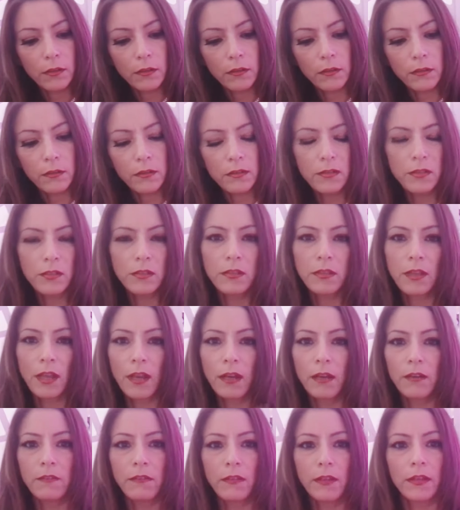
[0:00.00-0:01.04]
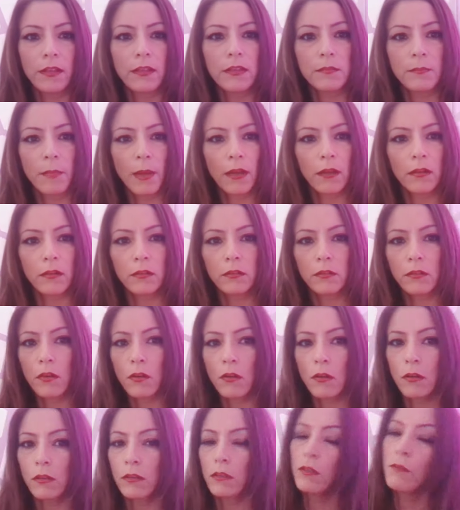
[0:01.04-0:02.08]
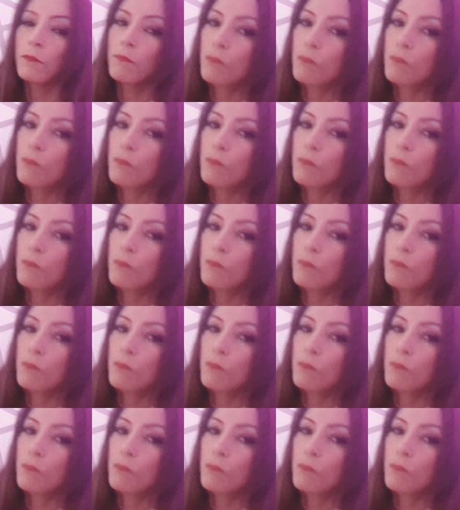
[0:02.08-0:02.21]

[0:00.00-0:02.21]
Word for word: Or just kind of like speckled gold